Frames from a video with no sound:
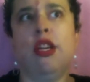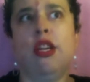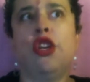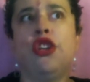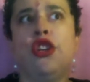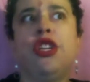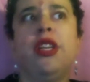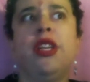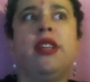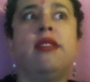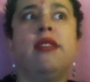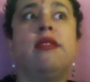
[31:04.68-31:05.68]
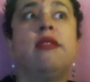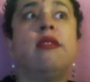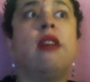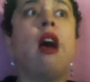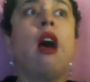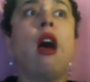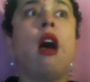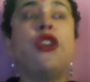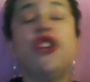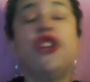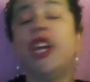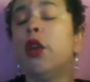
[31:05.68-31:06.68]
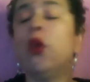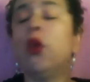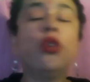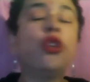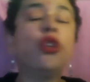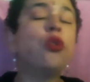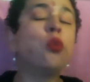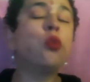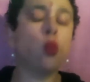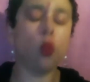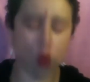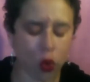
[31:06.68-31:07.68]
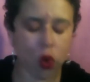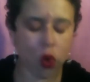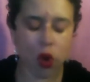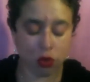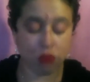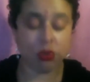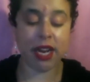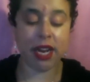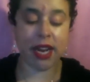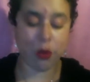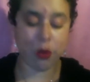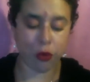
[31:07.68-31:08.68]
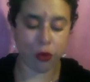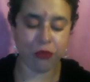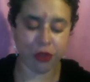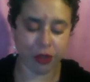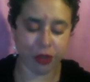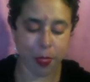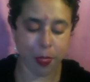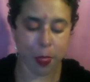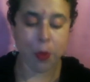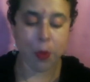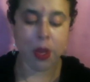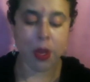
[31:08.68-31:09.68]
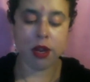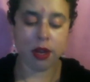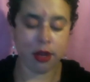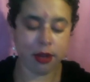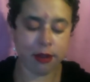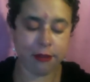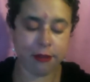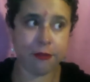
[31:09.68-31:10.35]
She can hold her own in a room full of